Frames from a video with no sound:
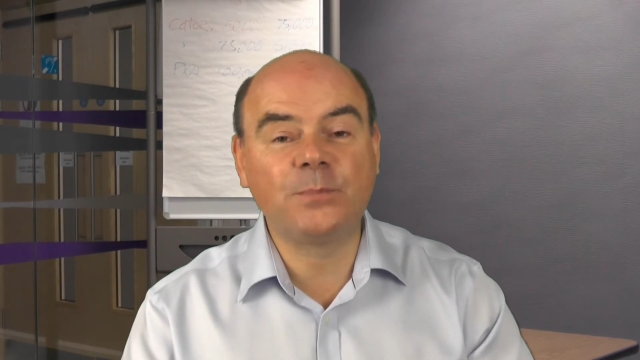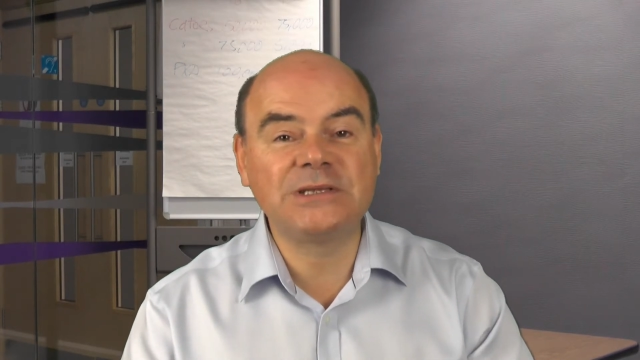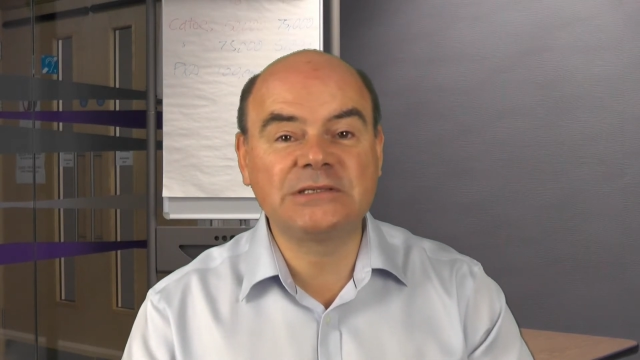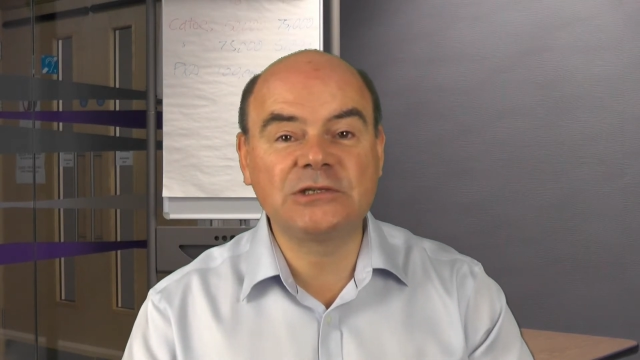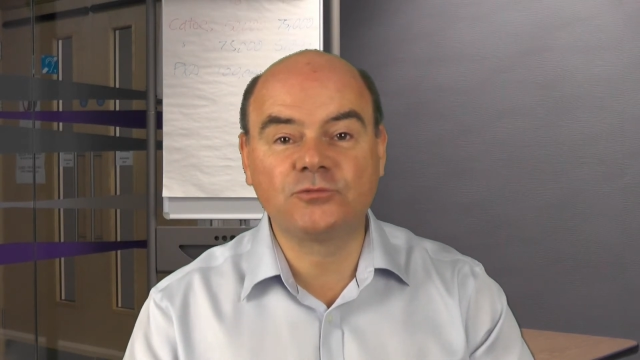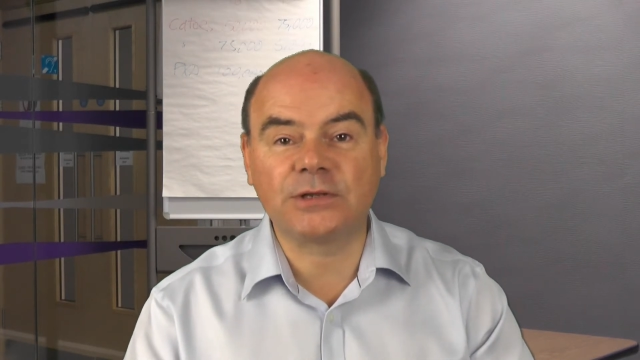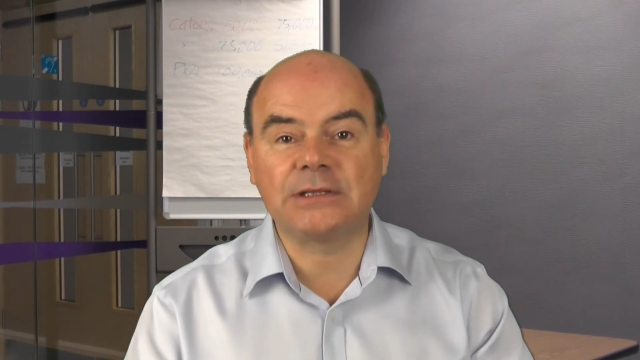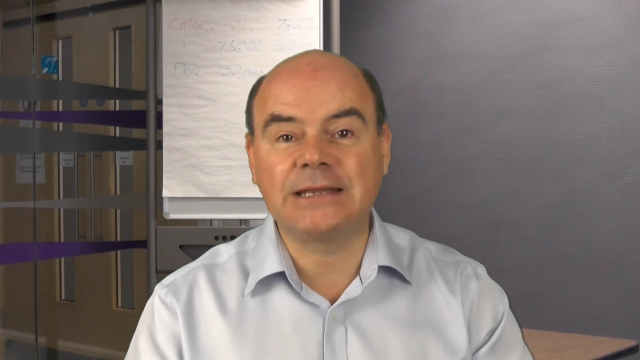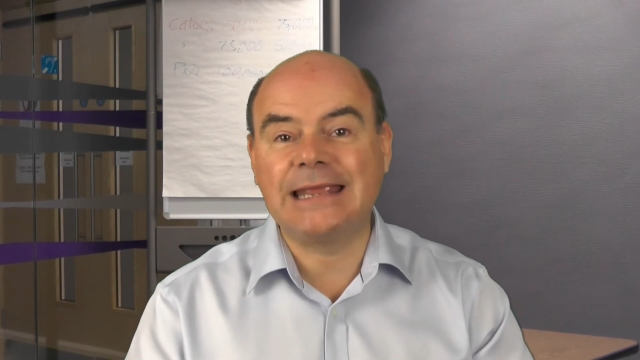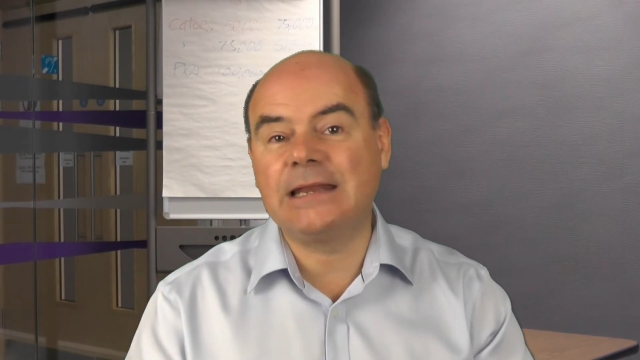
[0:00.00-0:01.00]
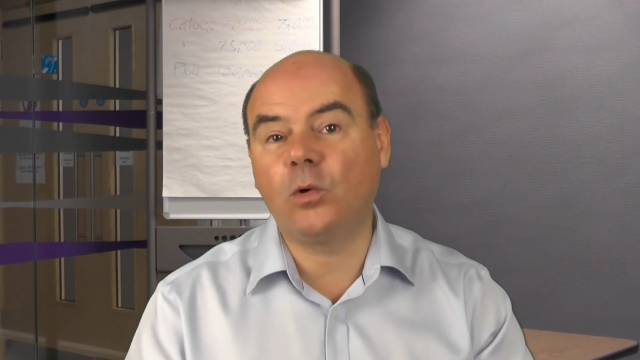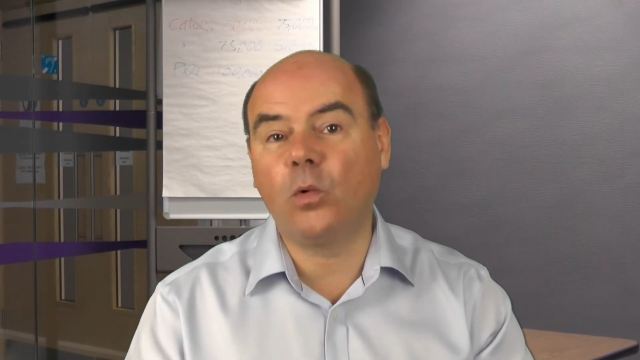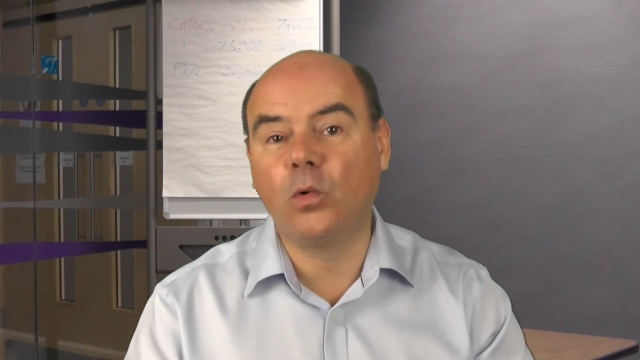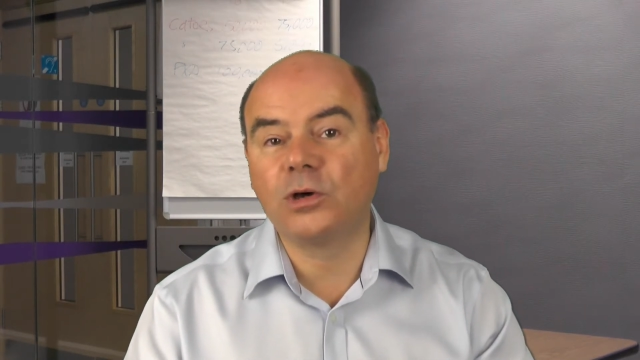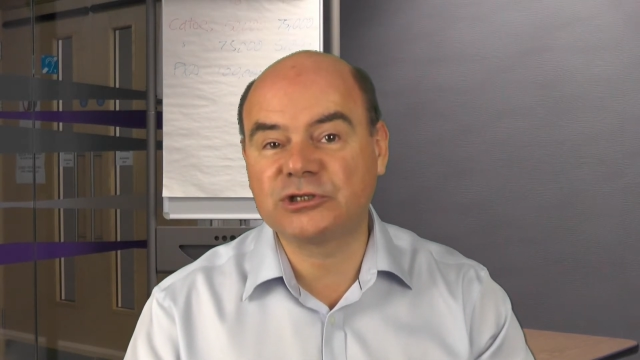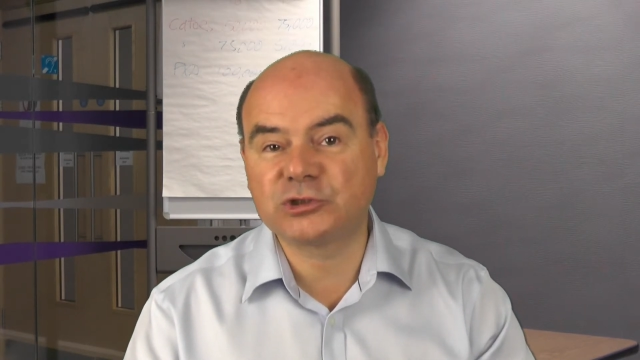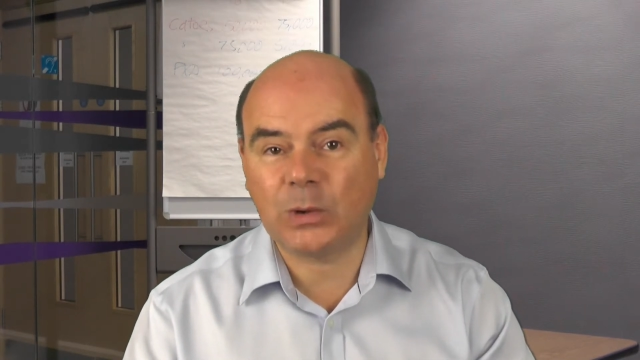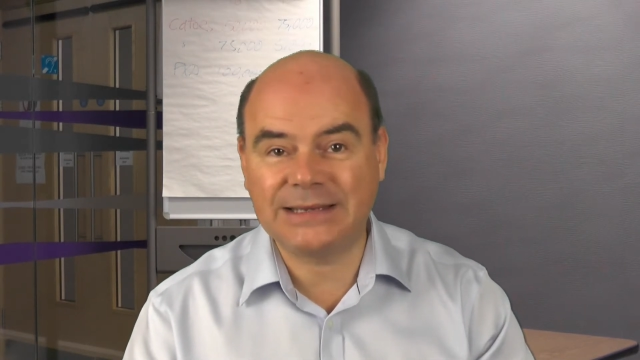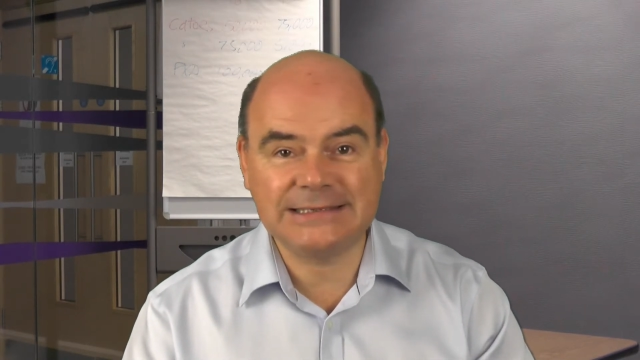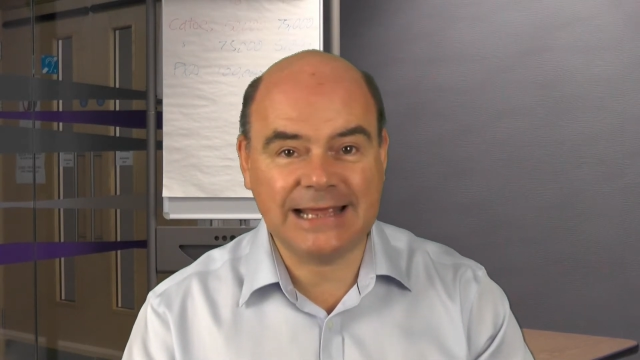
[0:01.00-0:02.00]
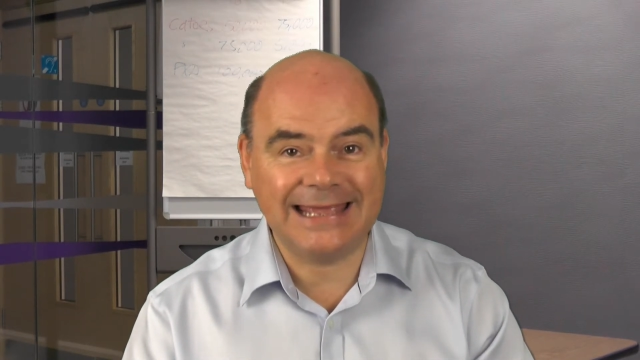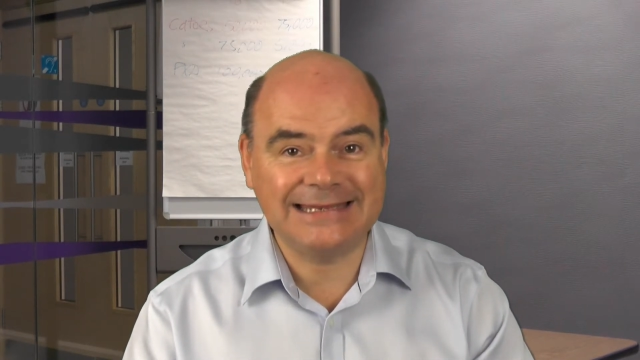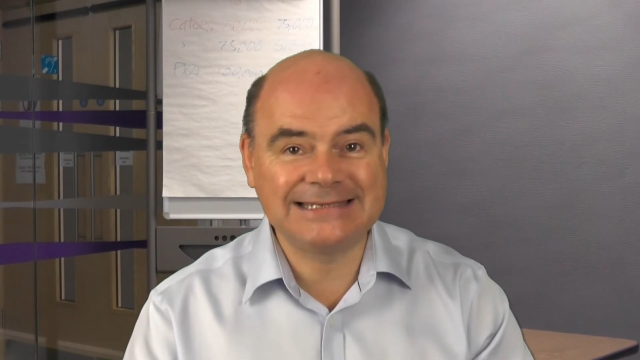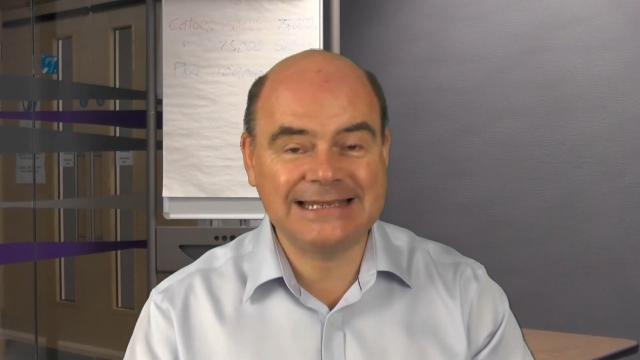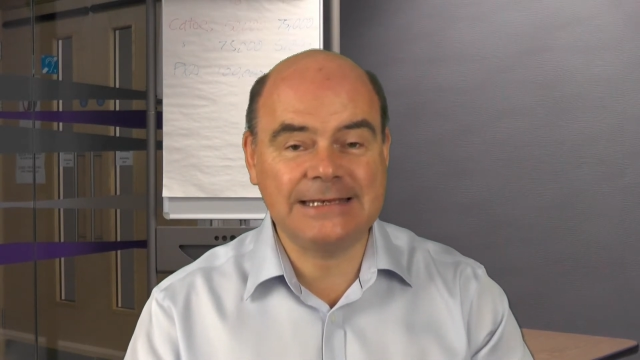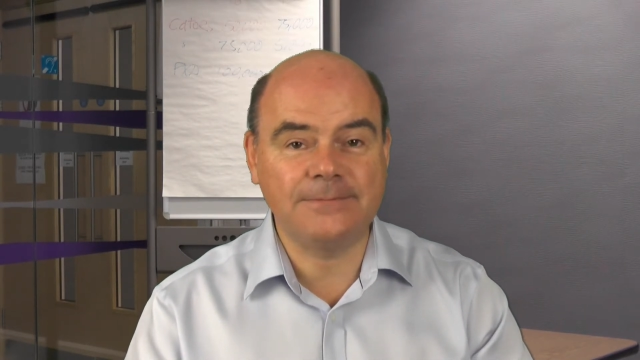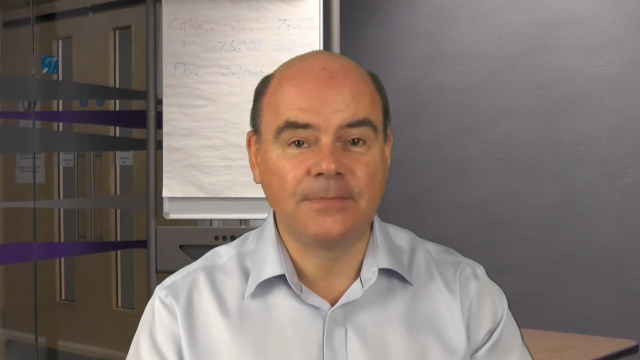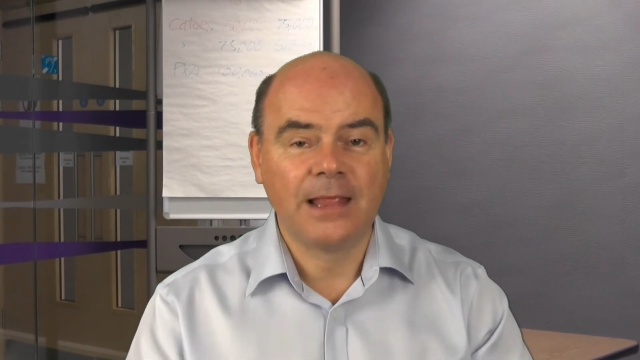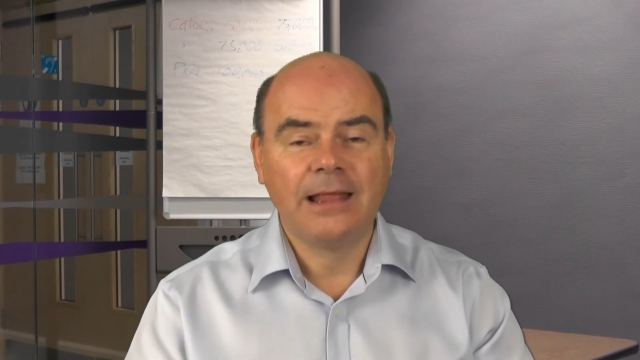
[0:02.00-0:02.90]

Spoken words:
business written in August 2018.